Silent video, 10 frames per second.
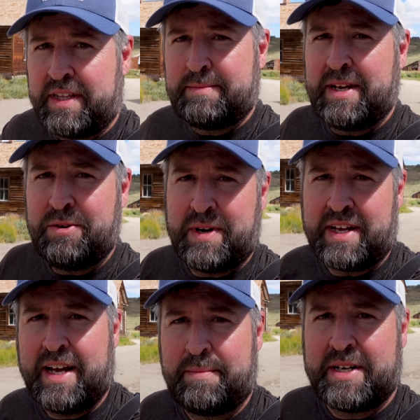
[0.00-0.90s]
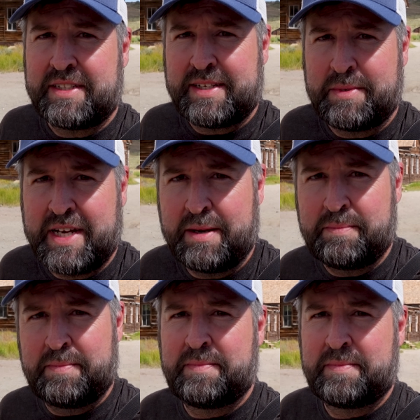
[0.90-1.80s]
this made you want to come here
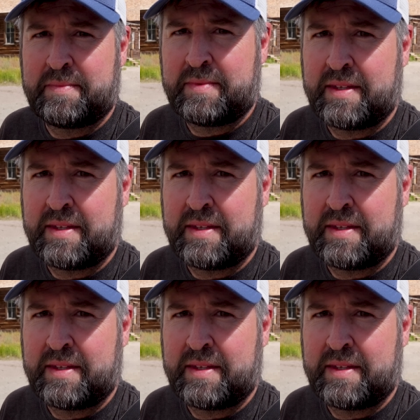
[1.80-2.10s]
sometime.